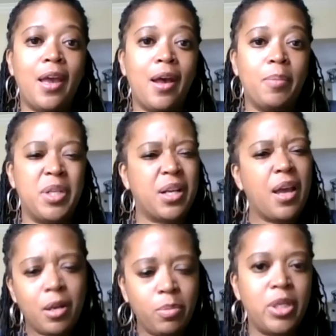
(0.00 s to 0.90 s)
It'll
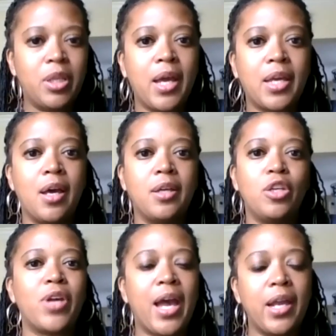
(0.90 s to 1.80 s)
kind of be like
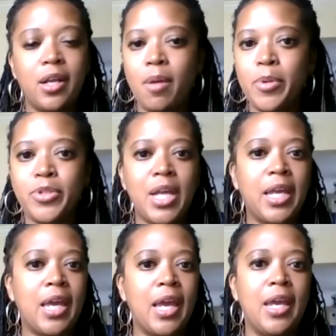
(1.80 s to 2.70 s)
you'll guide it almost
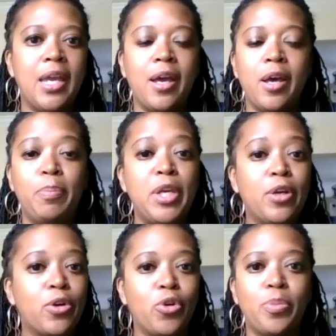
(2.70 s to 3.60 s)
like a
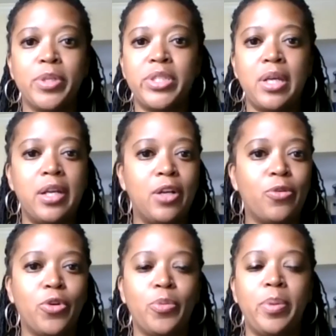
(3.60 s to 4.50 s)
peer group, a study
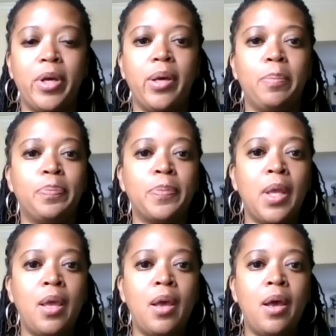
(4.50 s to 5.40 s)
group,
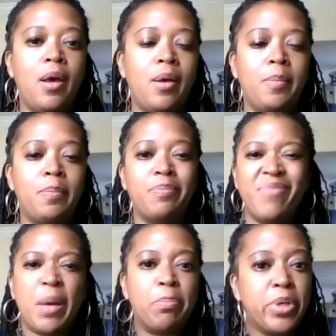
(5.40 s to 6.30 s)

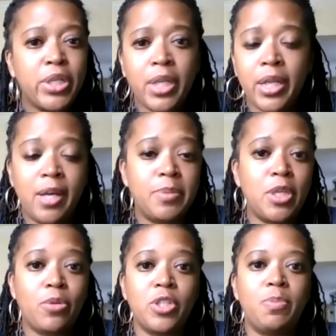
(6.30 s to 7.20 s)
a book club,
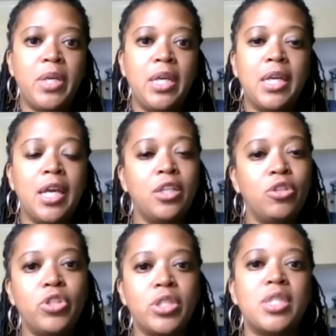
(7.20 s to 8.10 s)
so to speak, and
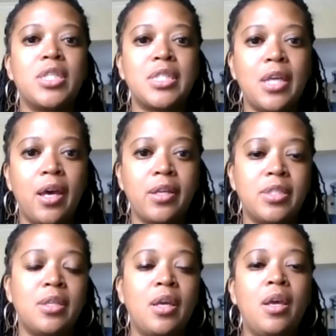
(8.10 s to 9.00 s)
you just
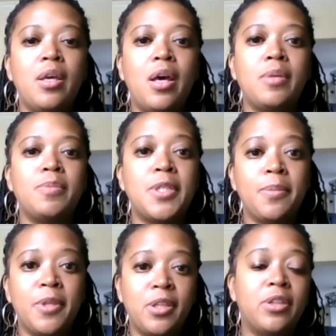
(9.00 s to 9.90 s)
discuss
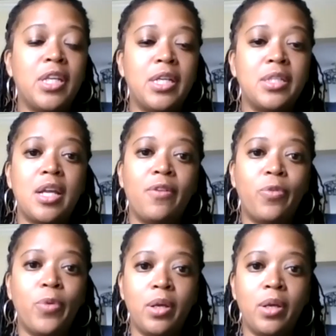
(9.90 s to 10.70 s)
some of the things that have